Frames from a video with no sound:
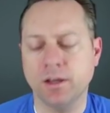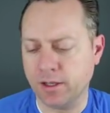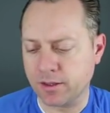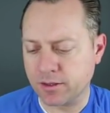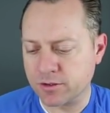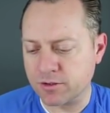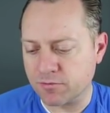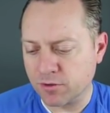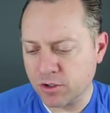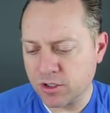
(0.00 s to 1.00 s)
Uh, there's some
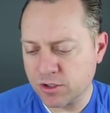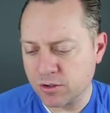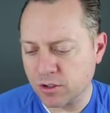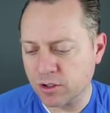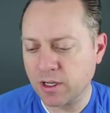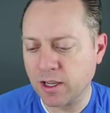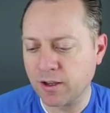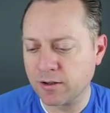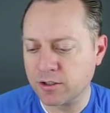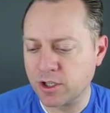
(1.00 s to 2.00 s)
verses you can look
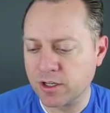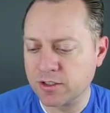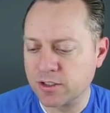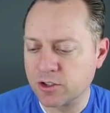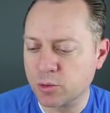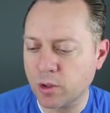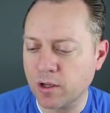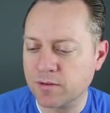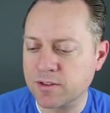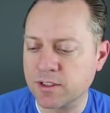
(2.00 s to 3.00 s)
at Genesis
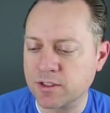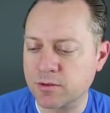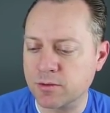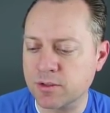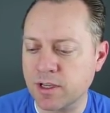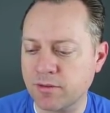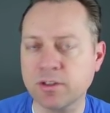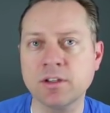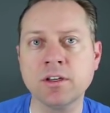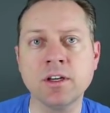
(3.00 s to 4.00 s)
12, 6 through
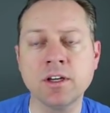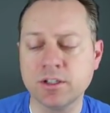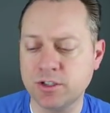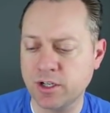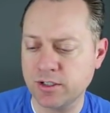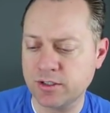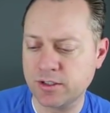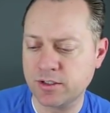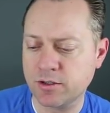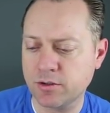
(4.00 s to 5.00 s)
7,
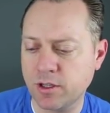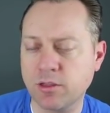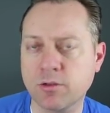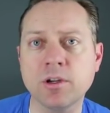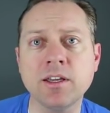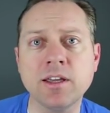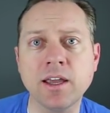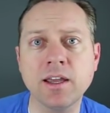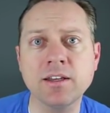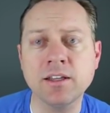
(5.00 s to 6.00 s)
Genesis 33,
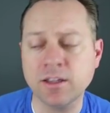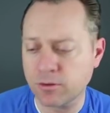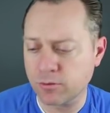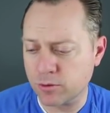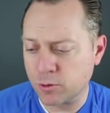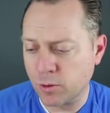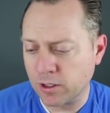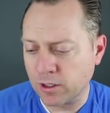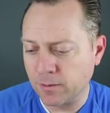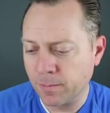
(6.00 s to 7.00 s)
18 through
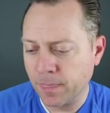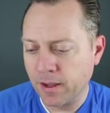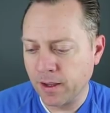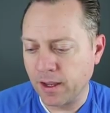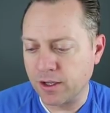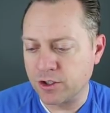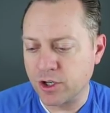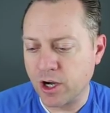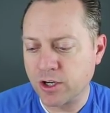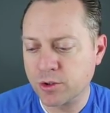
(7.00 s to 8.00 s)
20, and
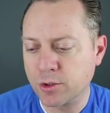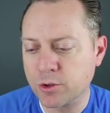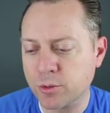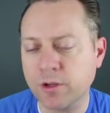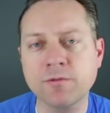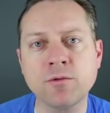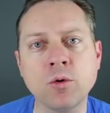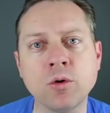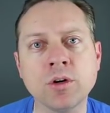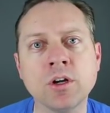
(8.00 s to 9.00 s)
Joshua
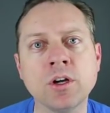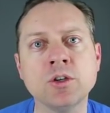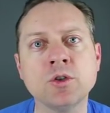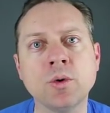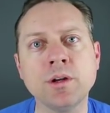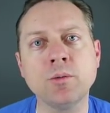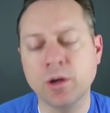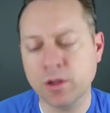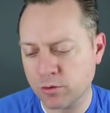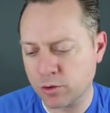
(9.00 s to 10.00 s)
24,
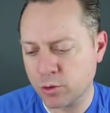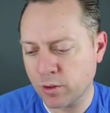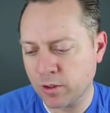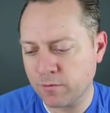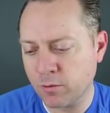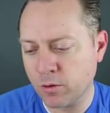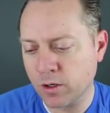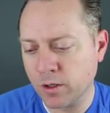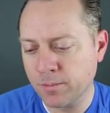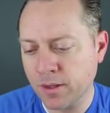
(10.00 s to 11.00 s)
21 through
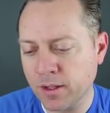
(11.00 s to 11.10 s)
24.